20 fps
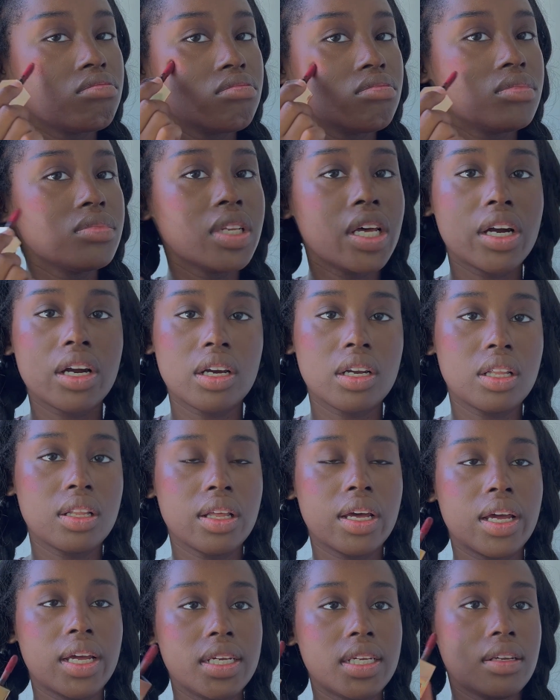Not gonna
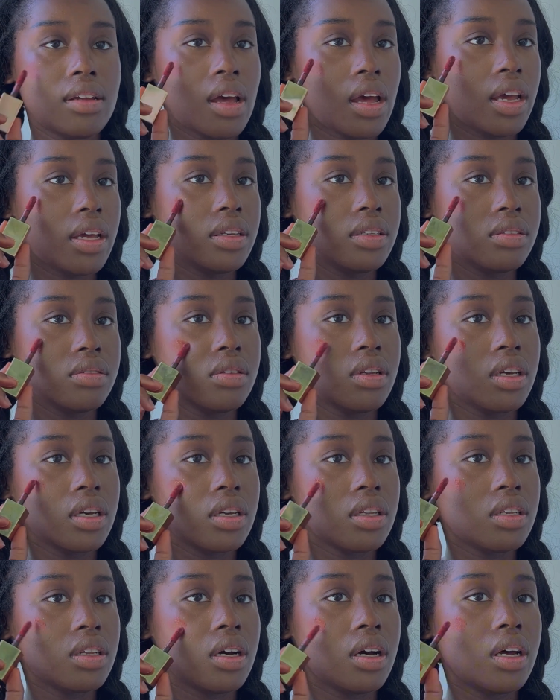lie, I do like
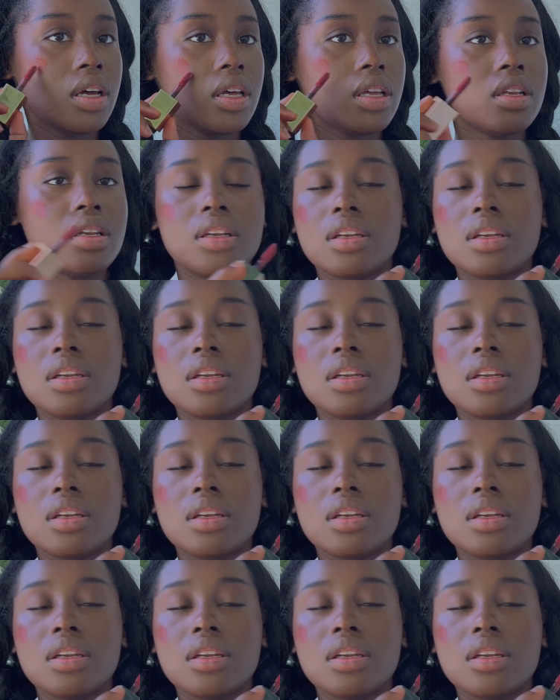a lot.